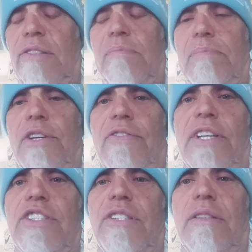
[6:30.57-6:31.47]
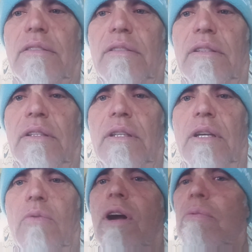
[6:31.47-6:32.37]
It's pure fiction.
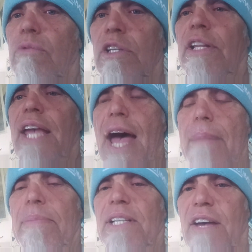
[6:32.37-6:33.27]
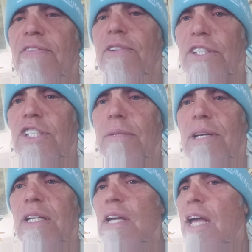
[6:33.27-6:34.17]
What really happened at
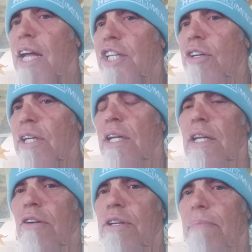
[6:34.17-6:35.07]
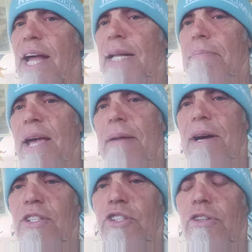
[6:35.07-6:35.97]
Fukushima? And you can, you know, you panty paint
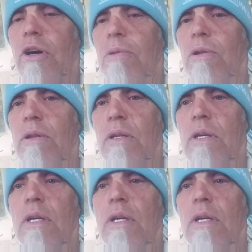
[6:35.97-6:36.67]
about Chernobyl.